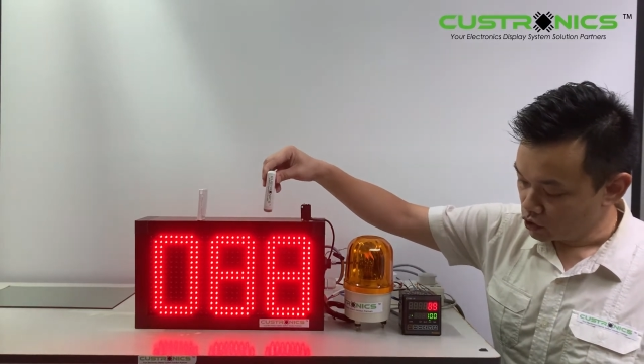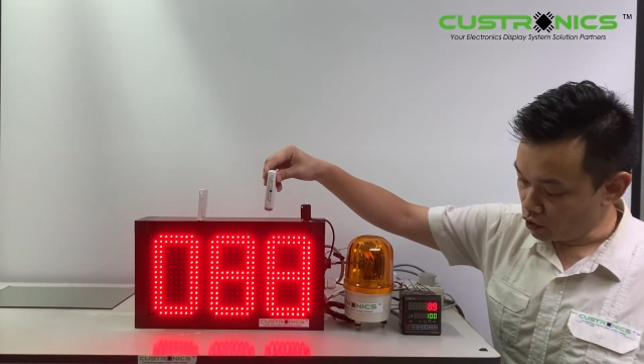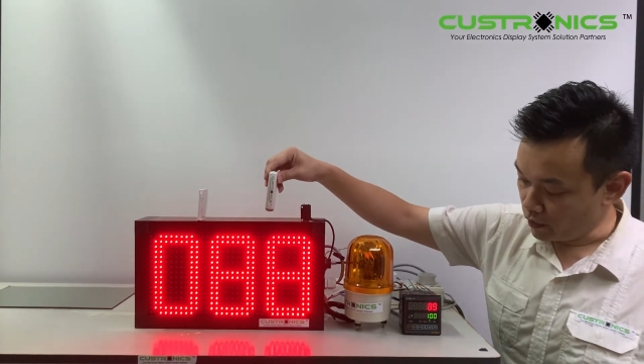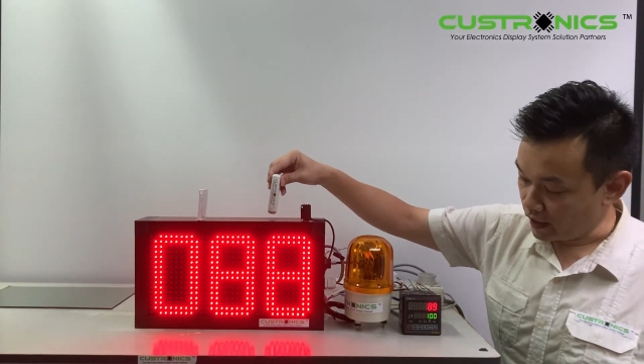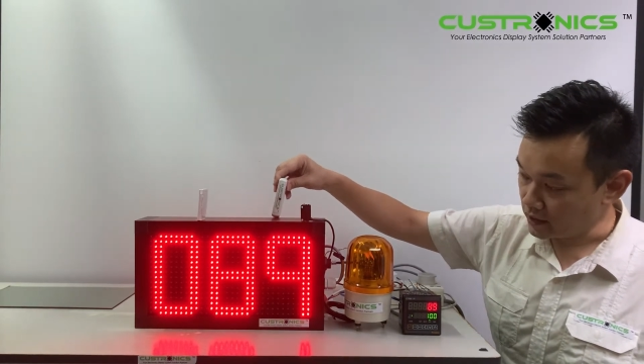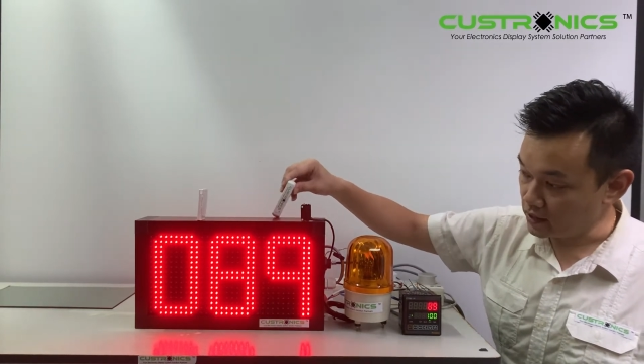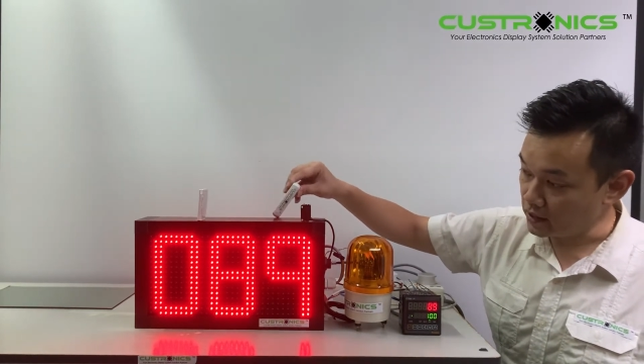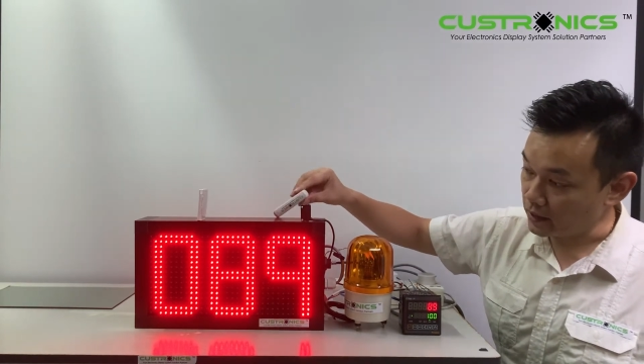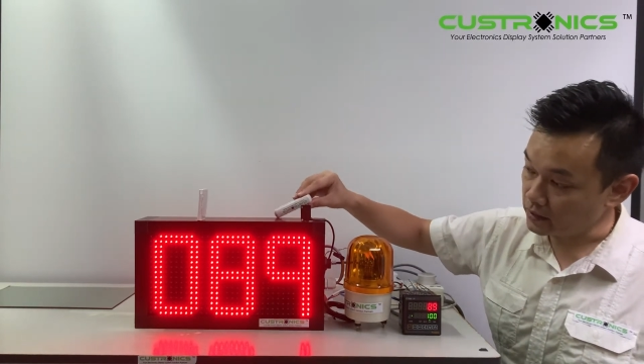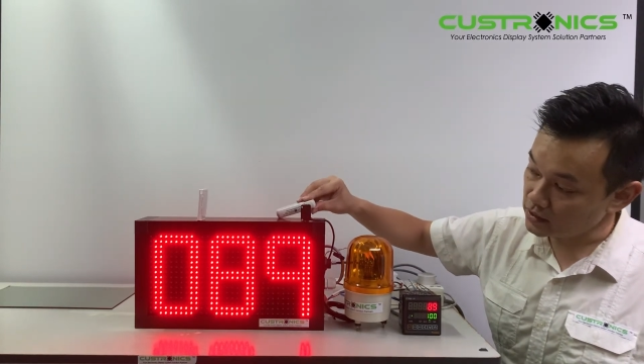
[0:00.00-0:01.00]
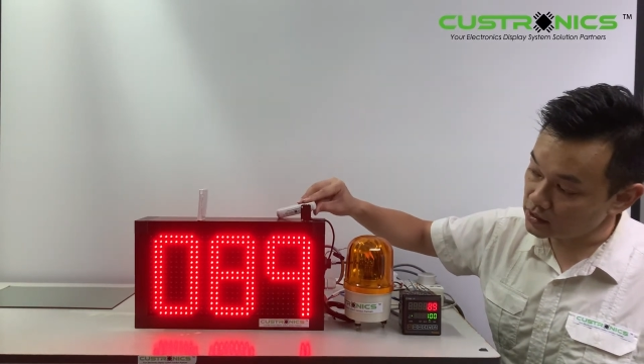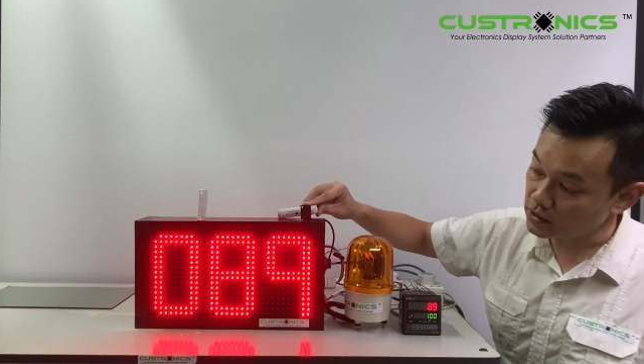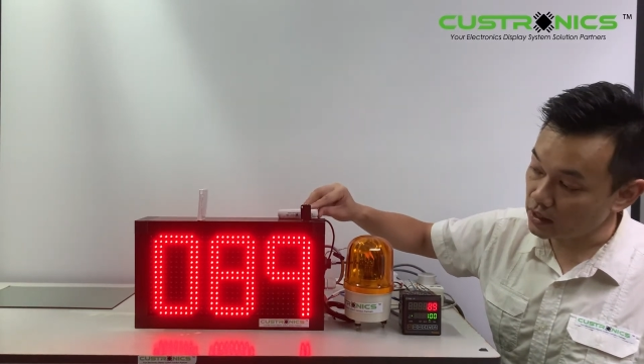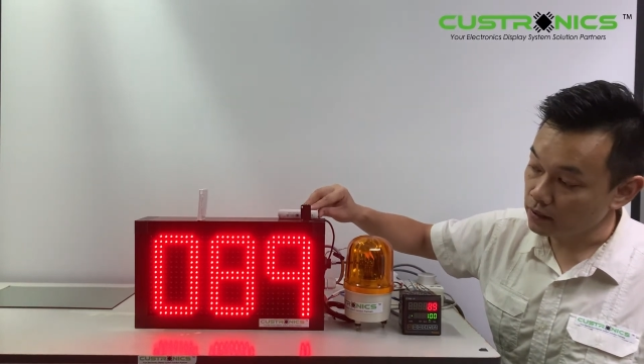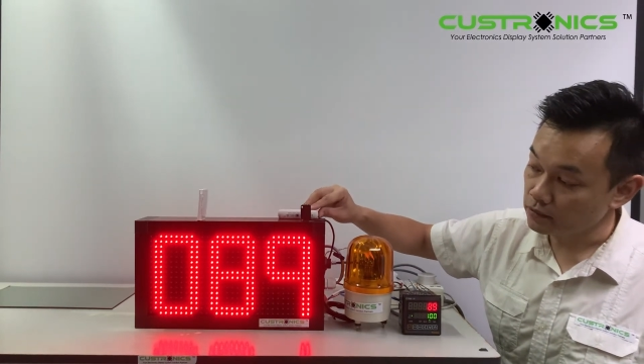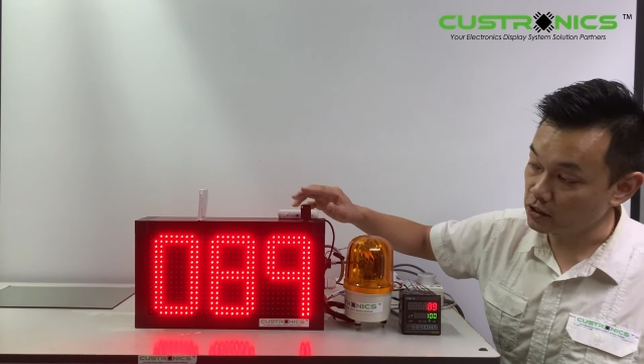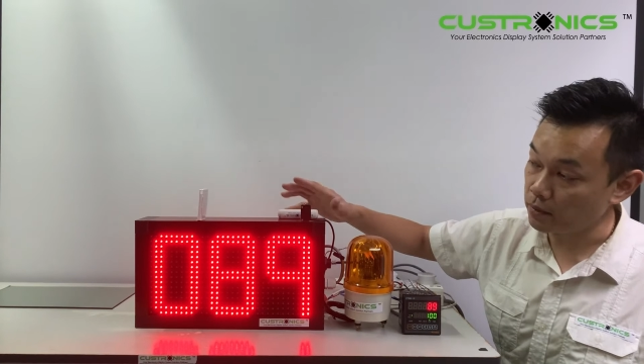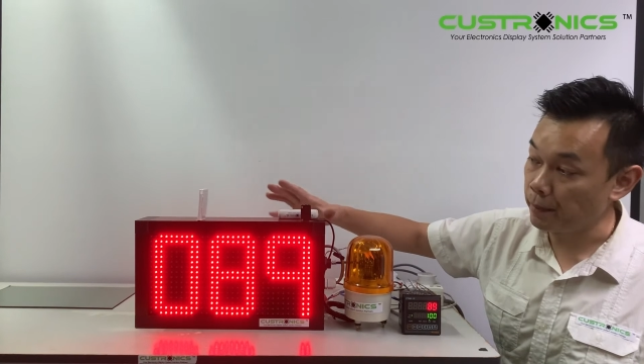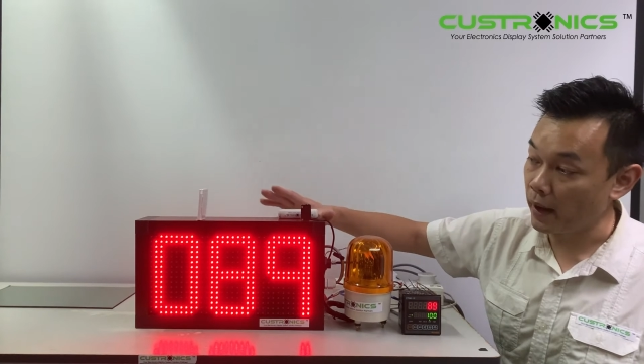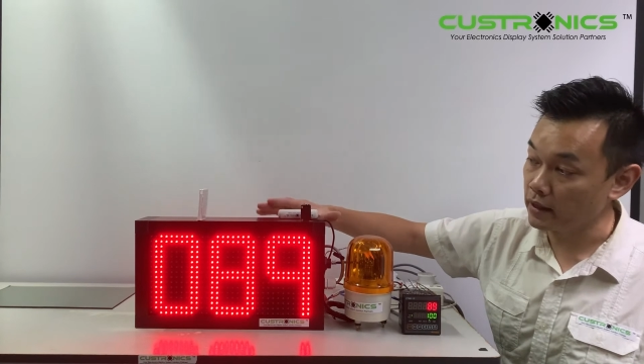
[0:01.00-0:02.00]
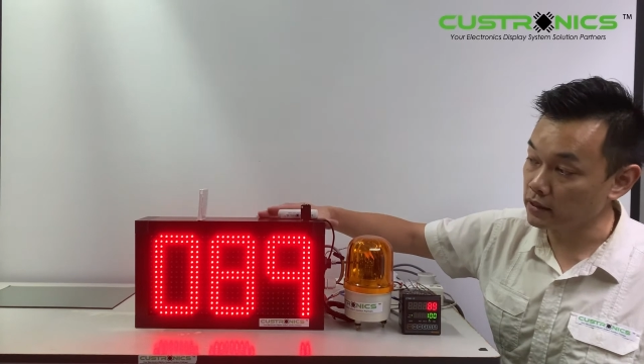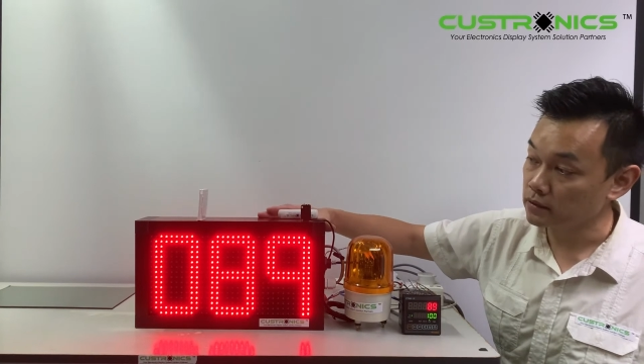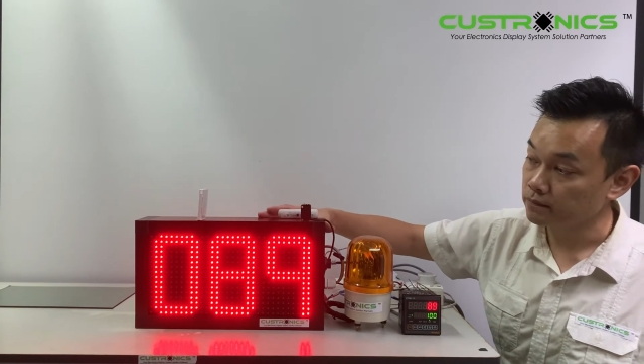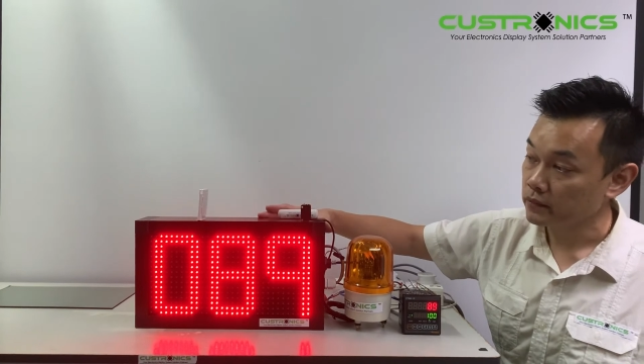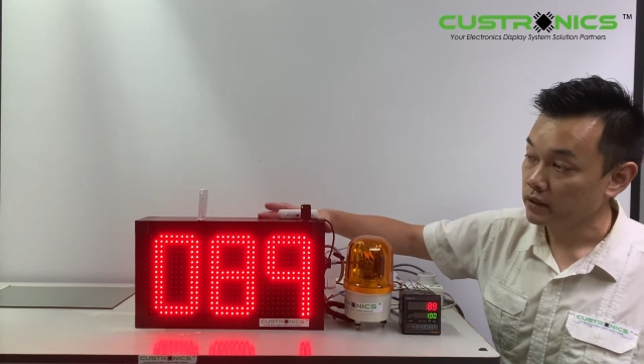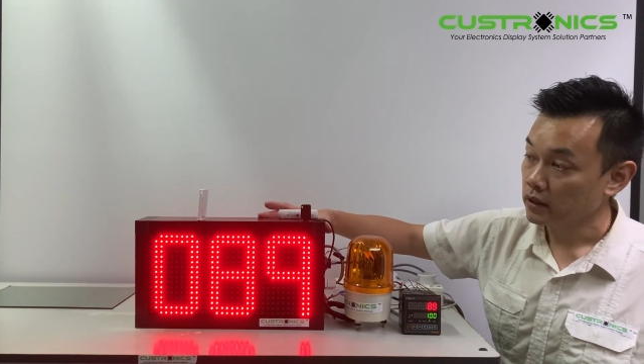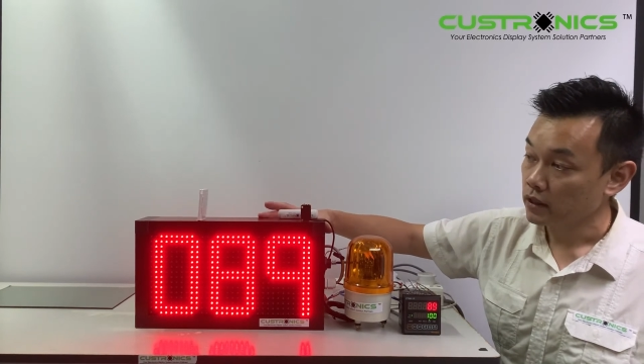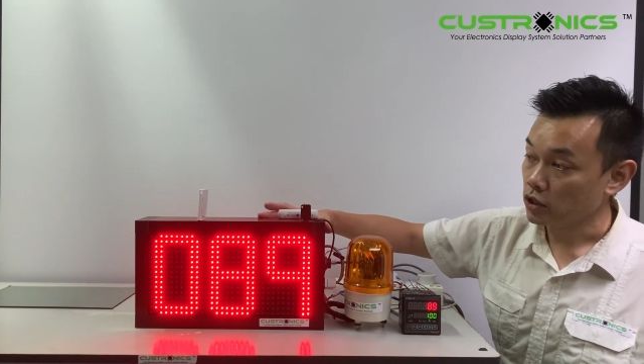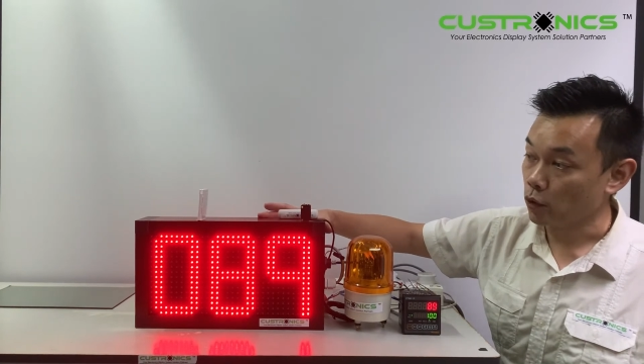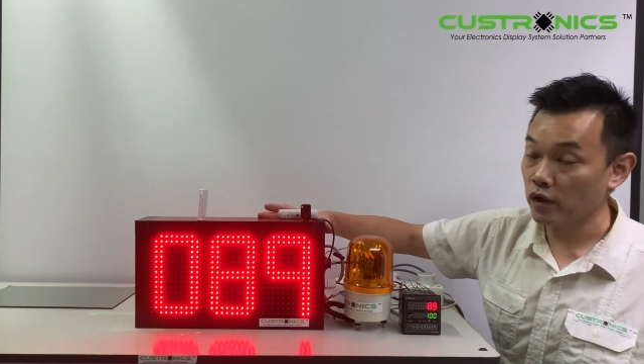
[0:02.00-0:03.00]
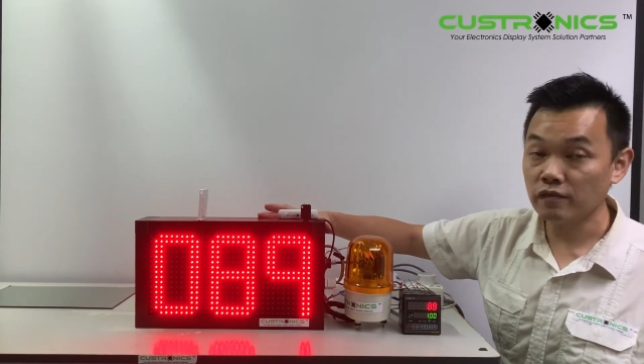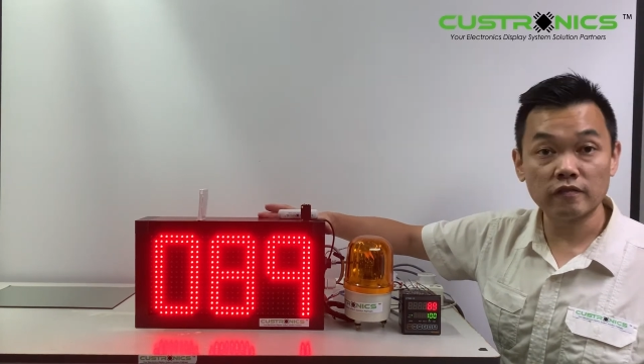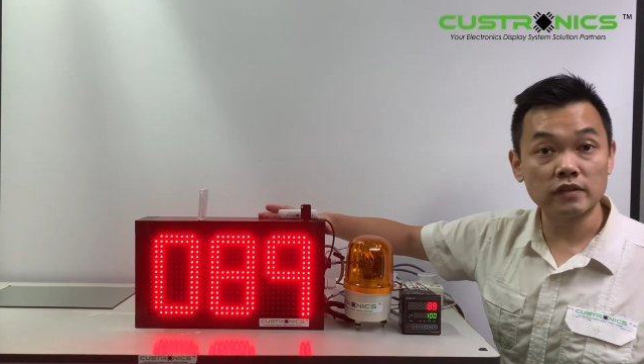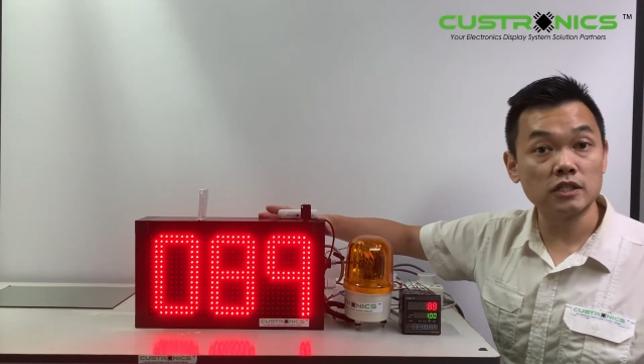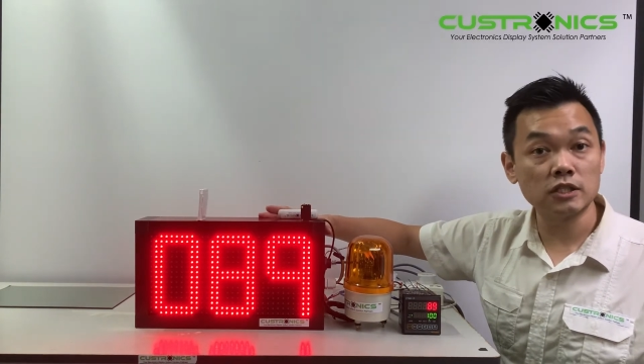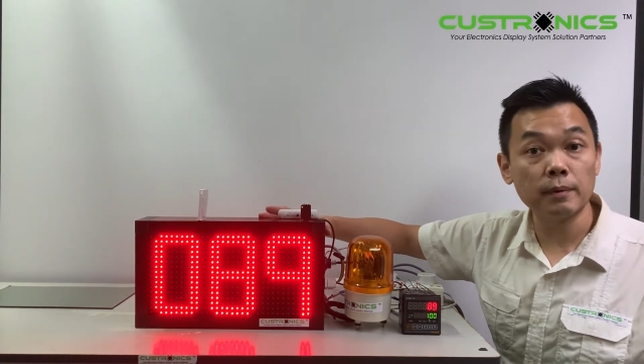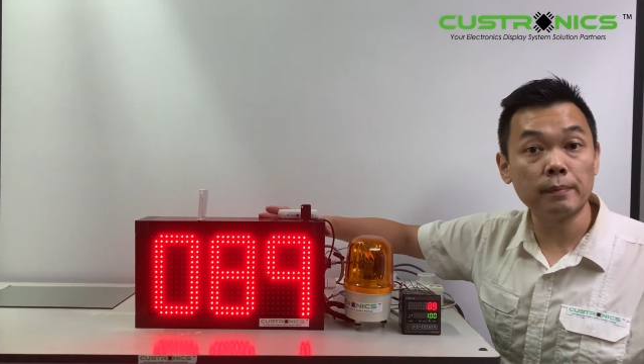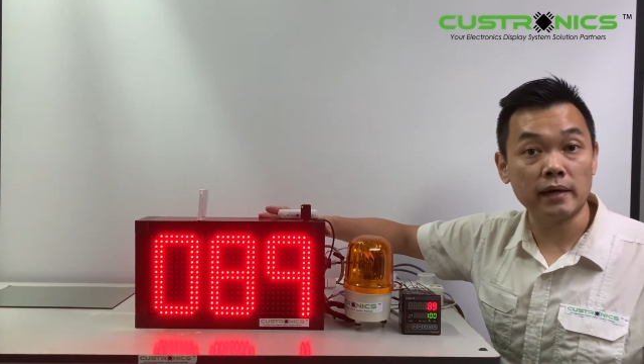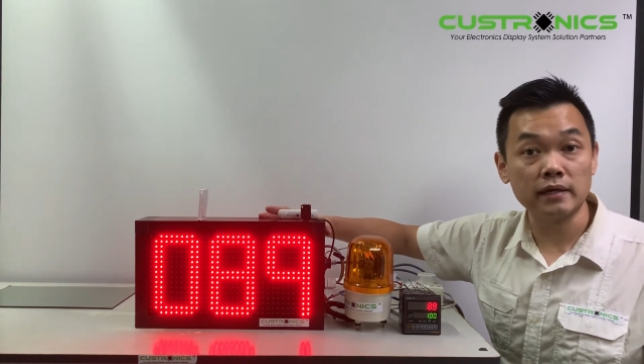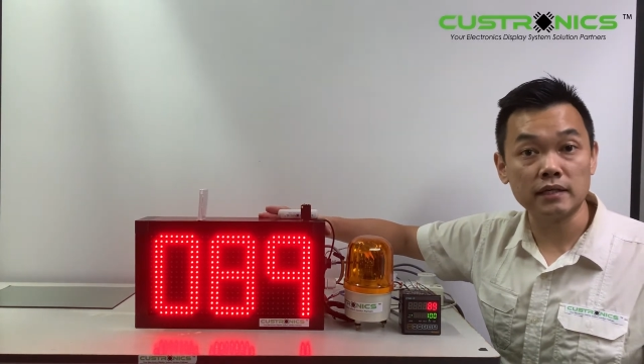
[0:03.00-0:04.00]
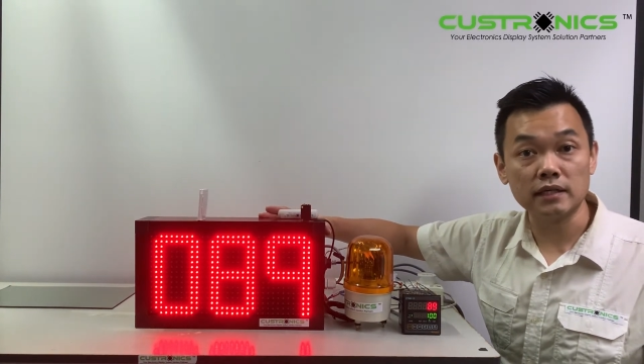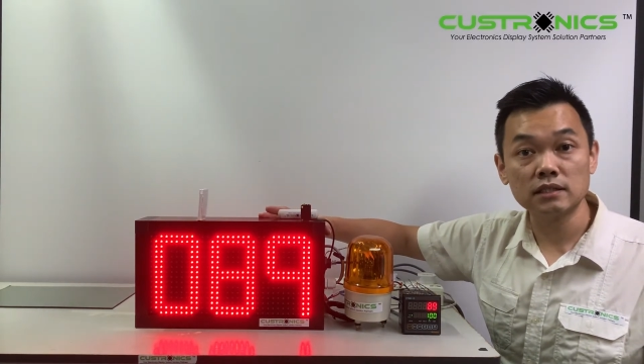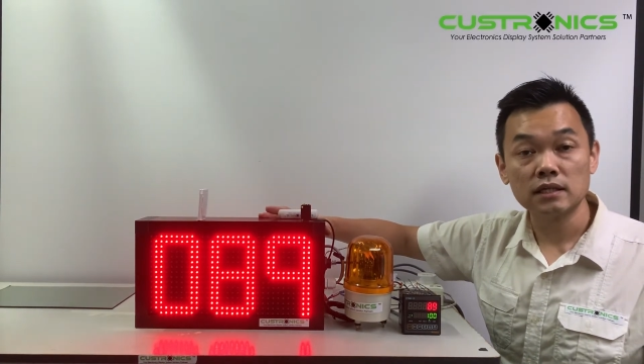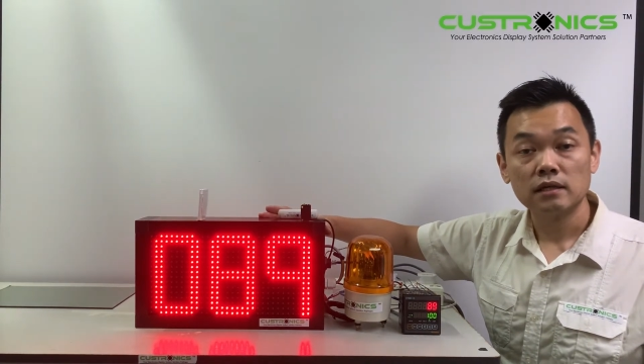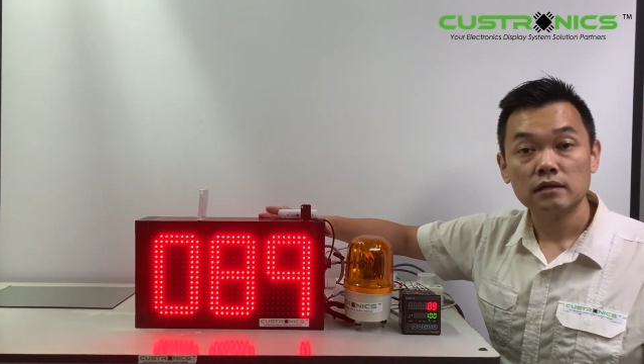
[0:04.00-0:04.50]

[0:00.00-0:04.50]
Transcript: So we can see that this is the display panels the width of the display panel is